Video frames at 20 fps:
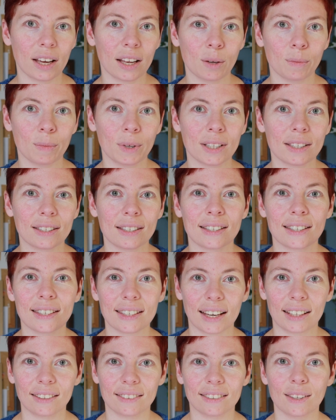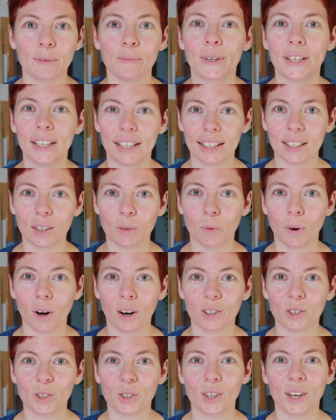elements and sketch them in ink and
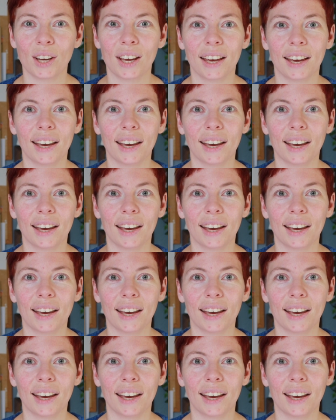wash